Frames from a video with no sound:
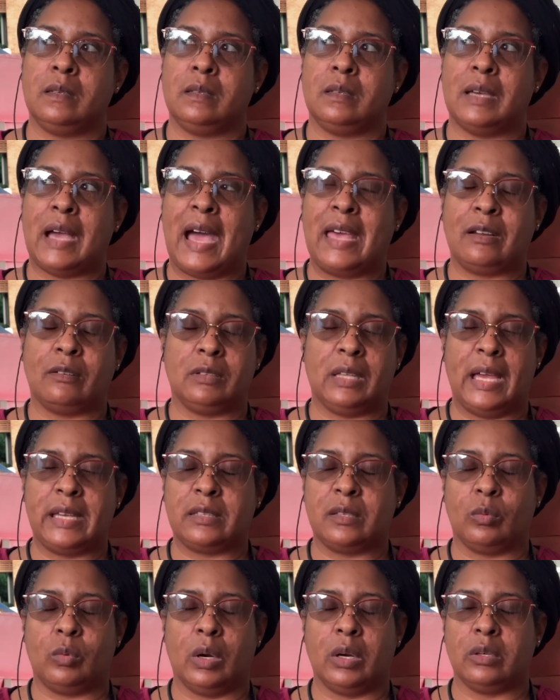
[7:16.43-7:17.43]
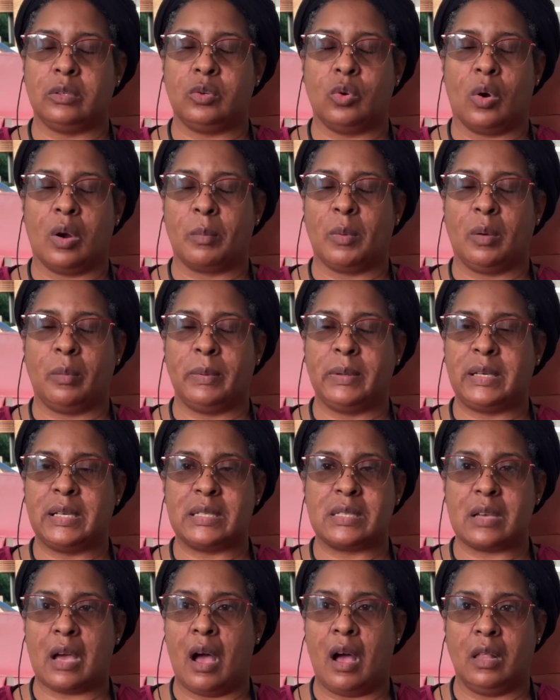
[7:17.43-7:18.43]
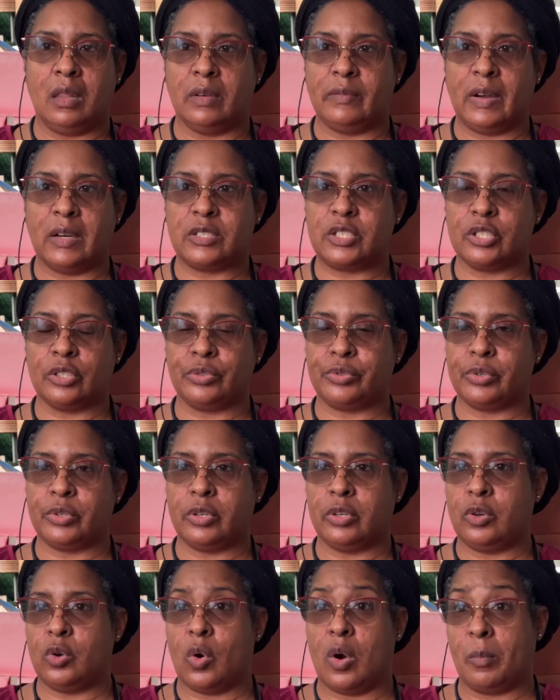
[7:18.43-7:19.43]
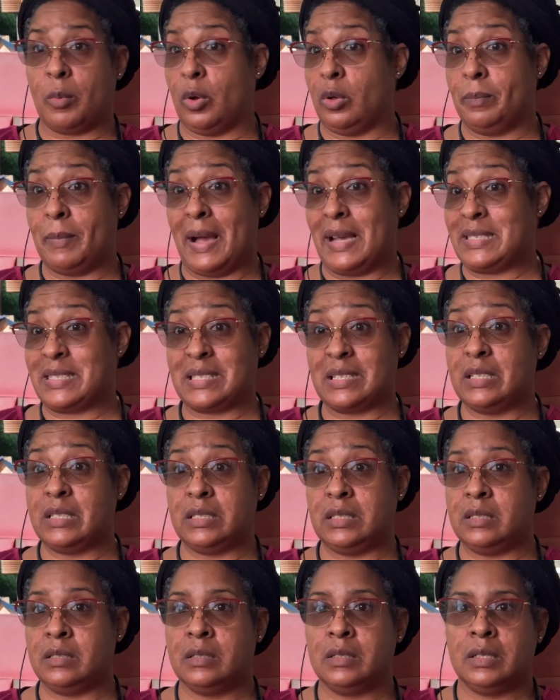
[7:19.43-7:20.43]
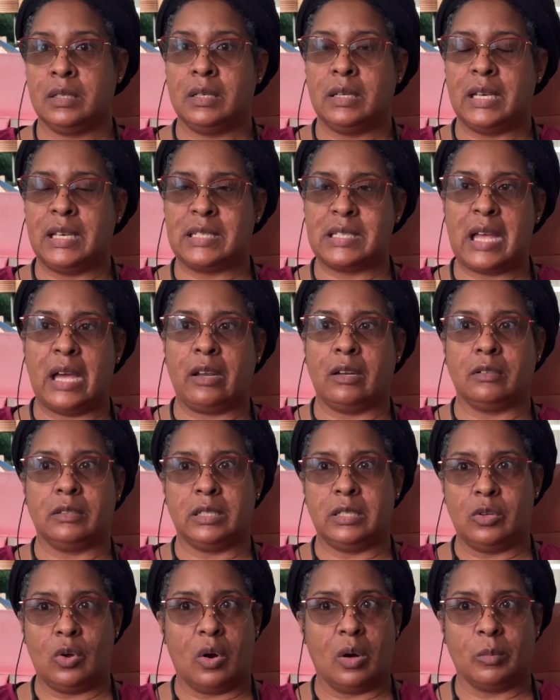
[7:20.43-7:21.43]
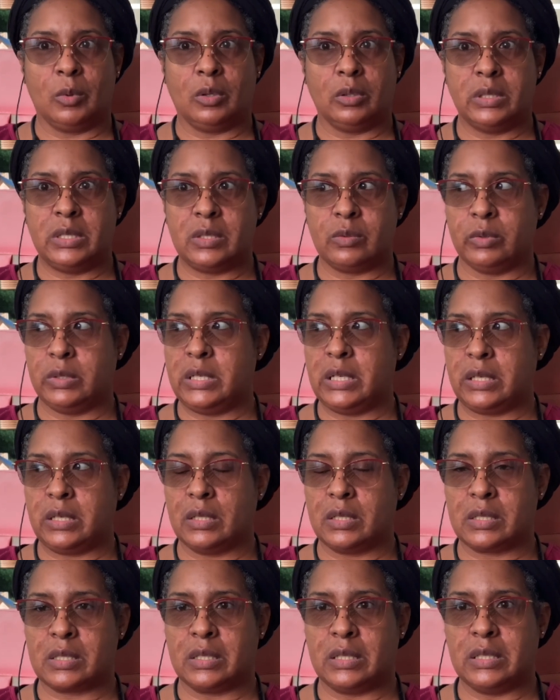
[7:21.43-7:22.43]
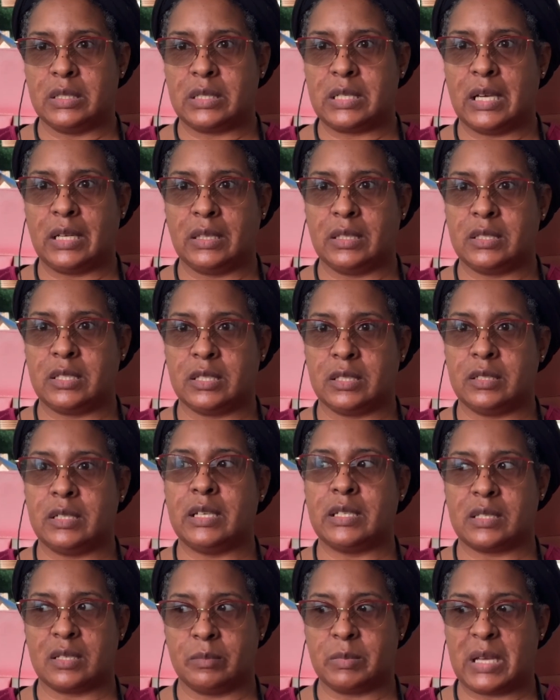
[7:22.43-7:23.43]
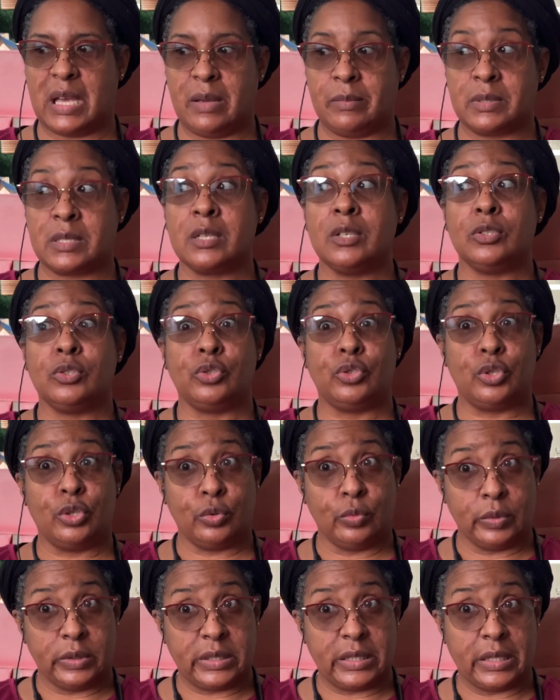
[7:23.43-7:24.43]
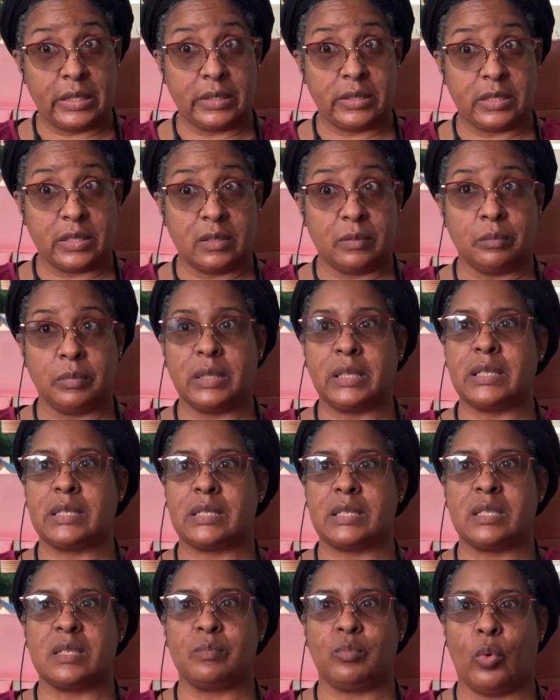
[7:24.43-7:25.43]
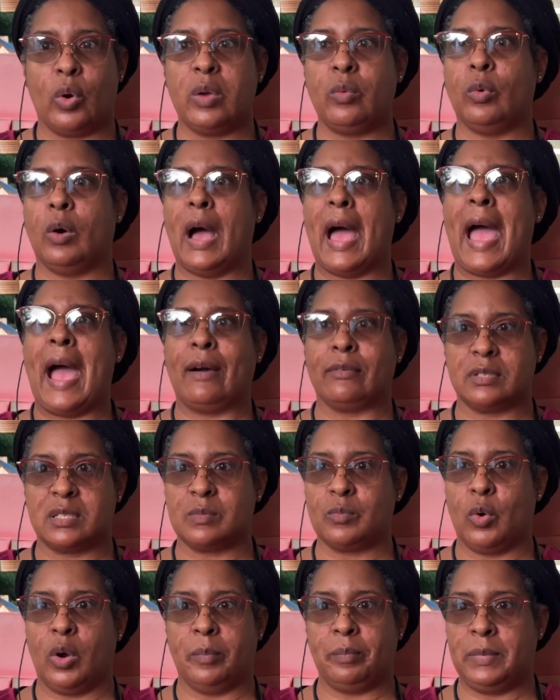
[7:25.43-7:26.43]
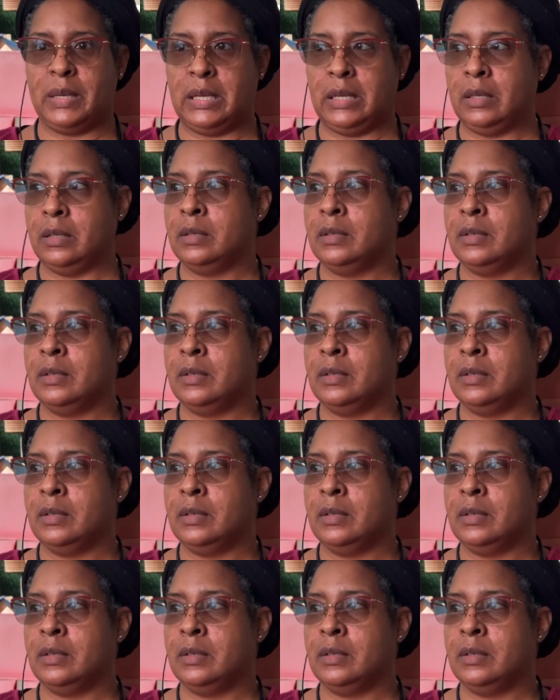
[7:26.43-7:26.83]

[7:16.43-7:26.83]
I don't like the word normal because all of our children are normal. My son is not only normal, he's ridiculously intelligent and sometimes too intelligent because this boy will outsmart me,